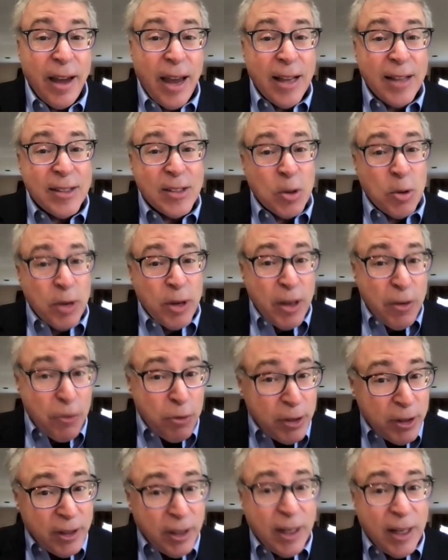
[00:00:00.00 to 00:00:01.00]
And so,
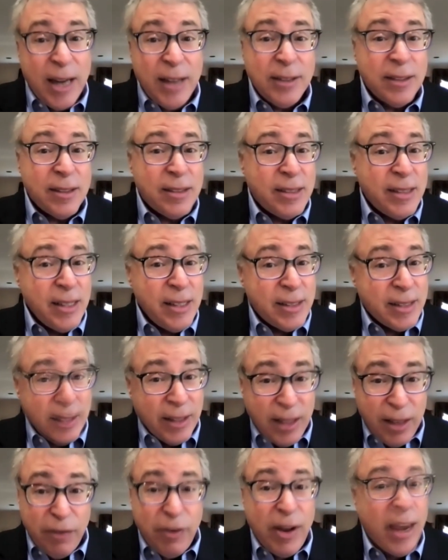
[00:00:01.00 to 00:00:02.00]
if we delay disease
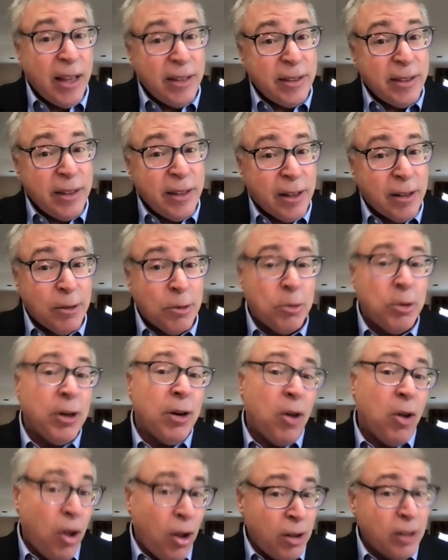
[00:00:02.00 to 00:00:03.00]
and live healthier,
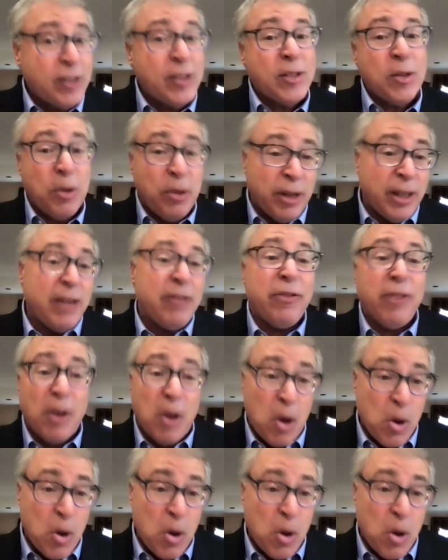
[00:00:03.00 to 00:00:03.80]
we'll also live